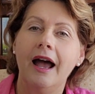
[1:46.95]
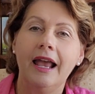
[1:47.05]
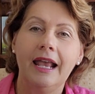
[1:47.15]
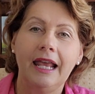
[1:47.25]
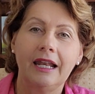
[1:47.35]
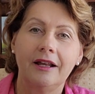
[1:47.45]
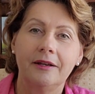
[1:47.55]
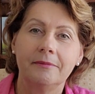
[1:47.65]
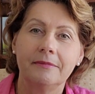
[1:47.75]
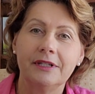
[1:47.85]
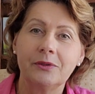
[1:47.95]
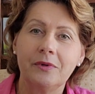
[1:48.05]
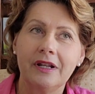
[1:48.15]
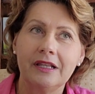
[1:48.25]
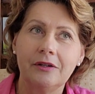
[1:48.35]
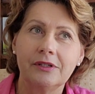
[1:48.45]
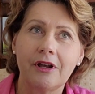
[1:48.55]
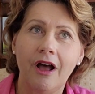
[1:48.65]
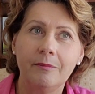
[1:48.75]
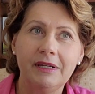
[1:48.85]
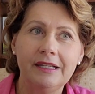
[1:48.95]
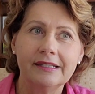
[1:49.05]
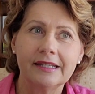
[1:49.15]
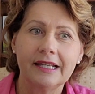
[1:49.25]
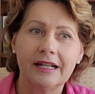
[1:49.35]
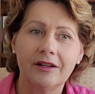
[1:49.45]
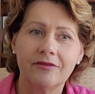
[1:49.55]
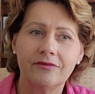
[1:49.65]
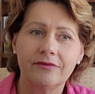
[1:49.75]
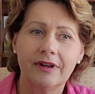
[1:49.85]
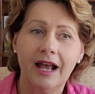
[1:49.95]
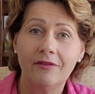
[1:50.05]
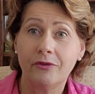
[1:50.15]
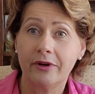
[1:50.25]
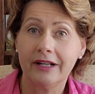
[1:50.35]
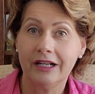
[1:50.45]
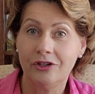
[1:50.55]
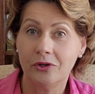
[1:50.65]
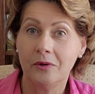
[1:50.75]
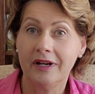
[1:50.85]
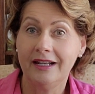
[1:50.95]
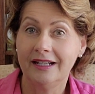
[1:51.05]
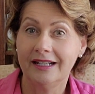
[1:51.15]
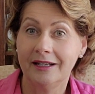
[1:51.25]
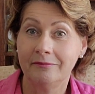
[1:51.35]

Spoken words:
And it's one of those hobbies that I've really enjoyed, and